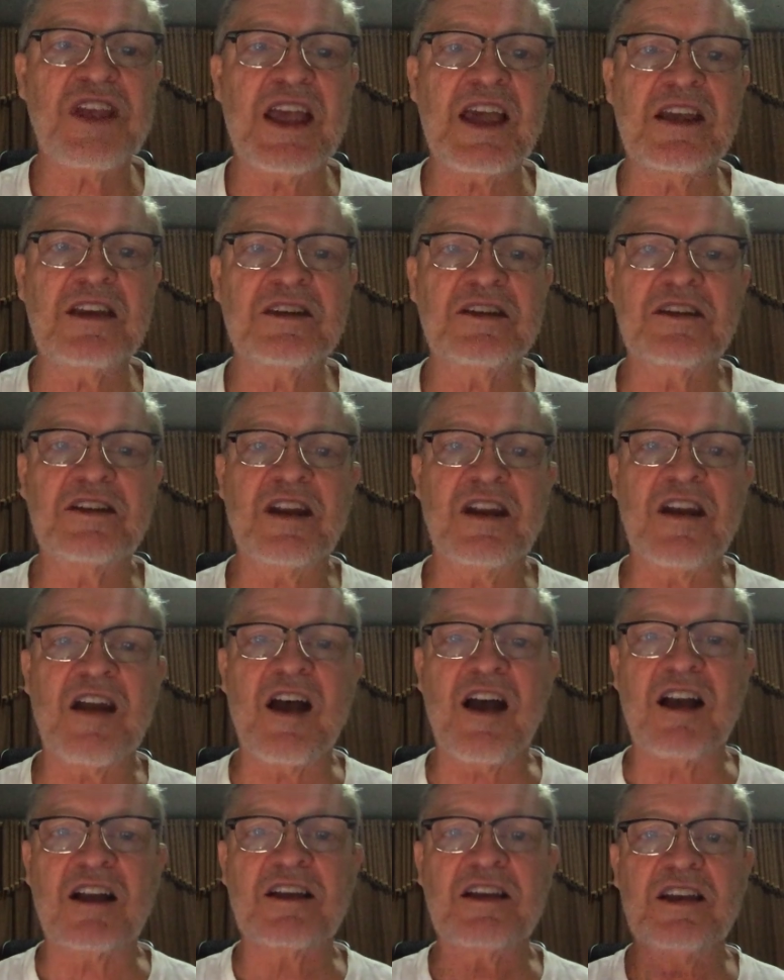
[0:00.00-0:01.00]
hand to
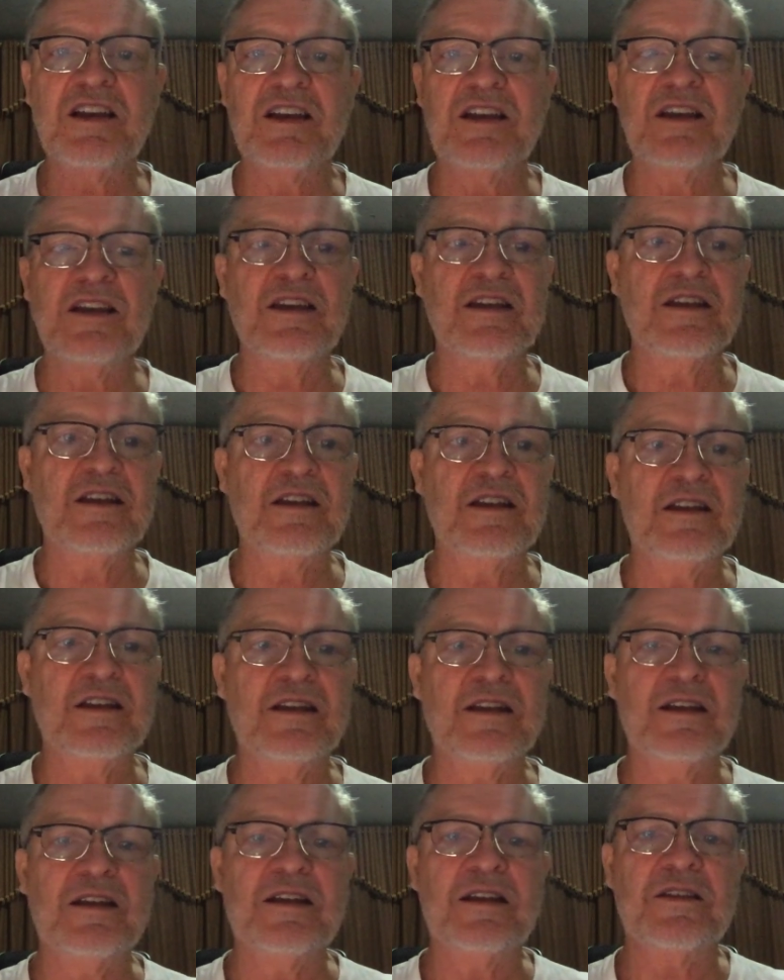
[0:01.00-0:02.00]
knock.
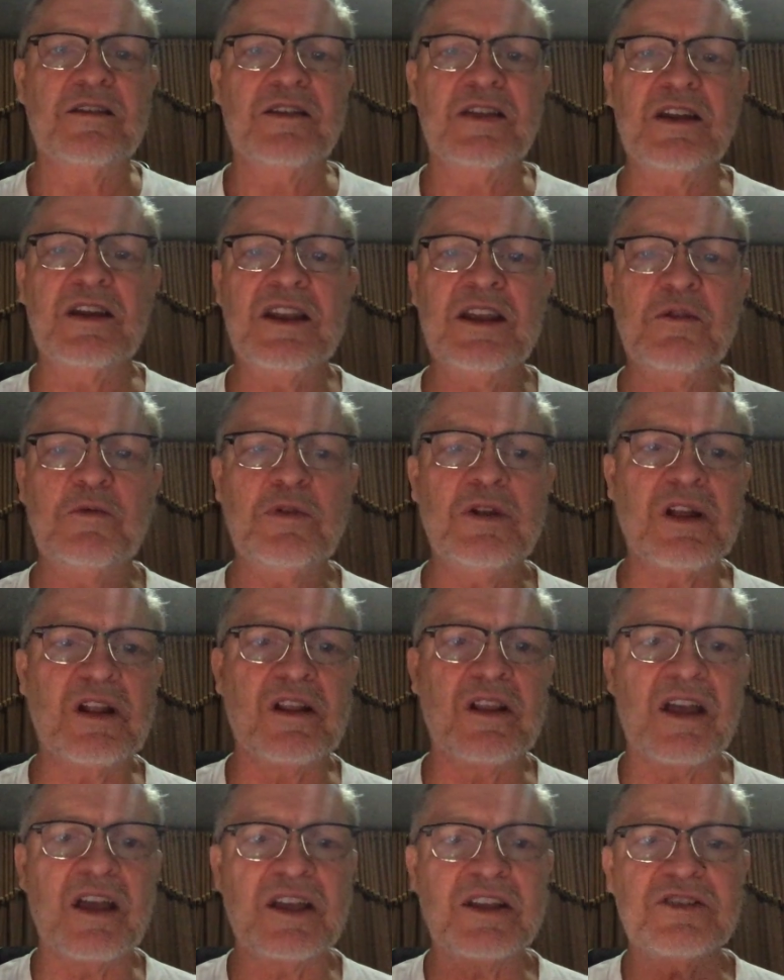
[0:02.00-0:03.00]
Then he
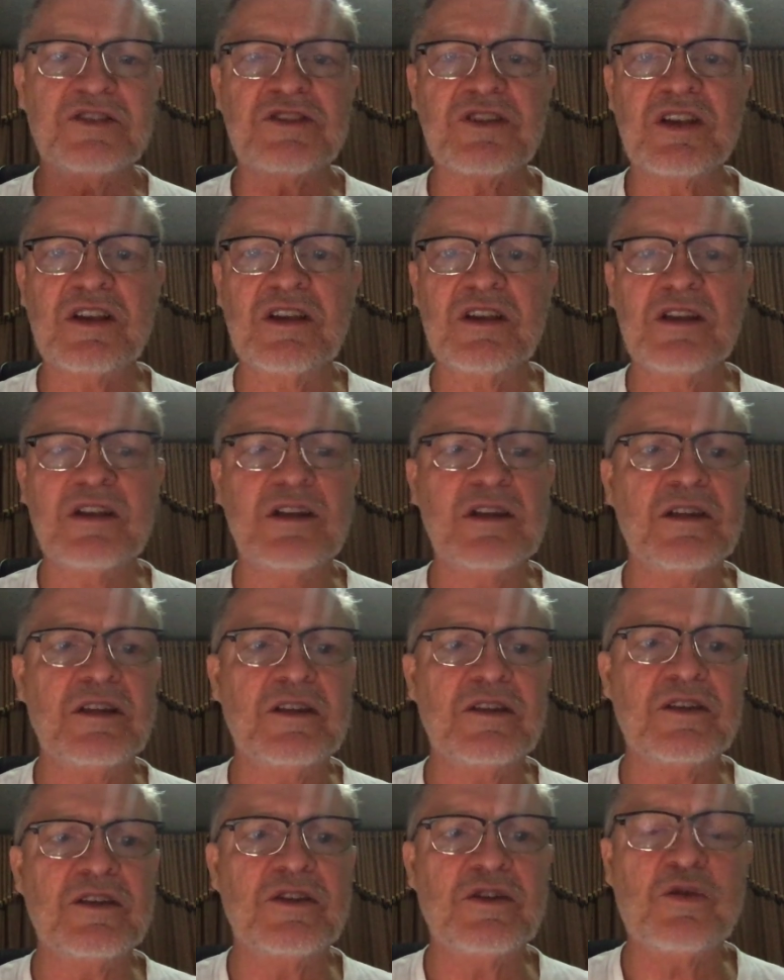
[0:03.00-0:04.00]
realized
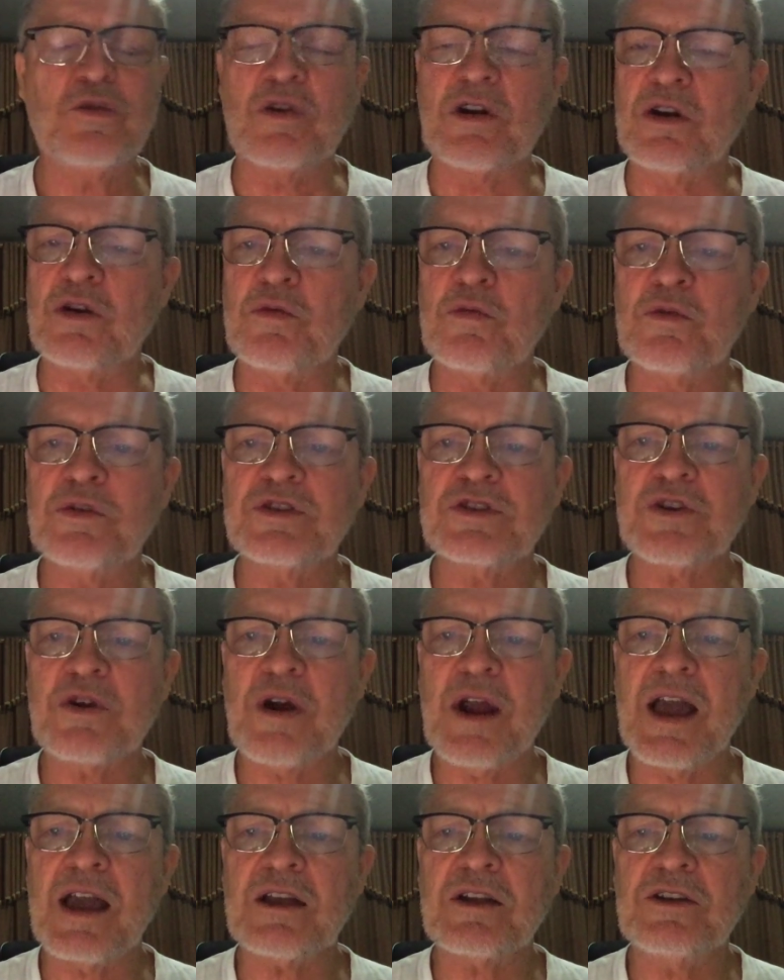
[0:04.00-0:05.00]
the door was
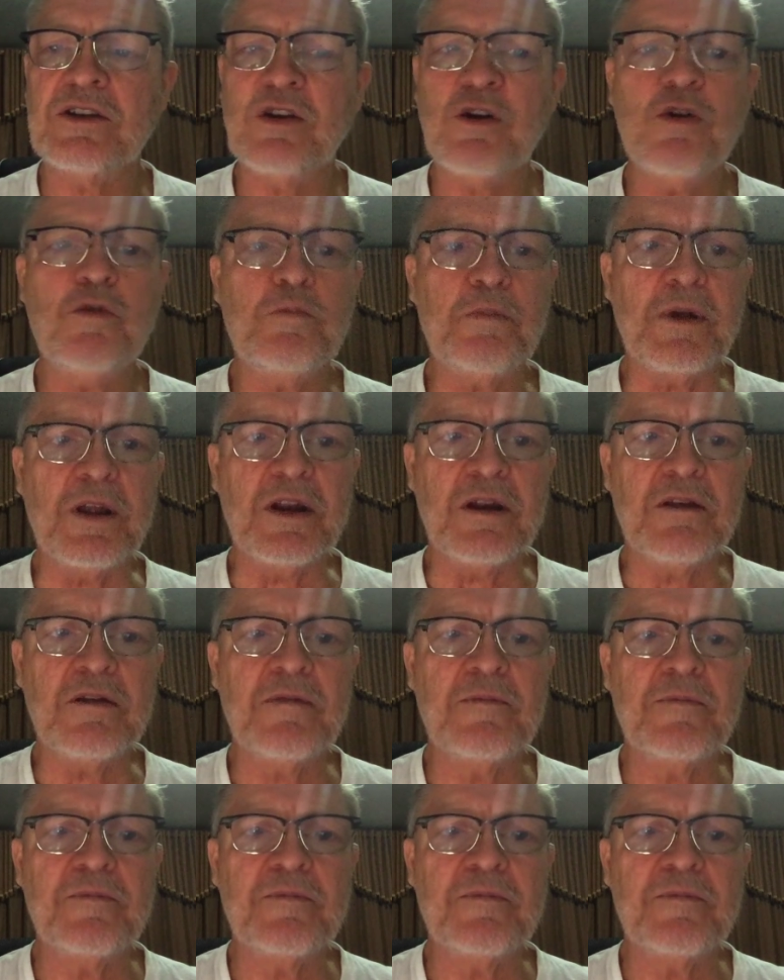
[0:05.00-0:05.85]
cracked open.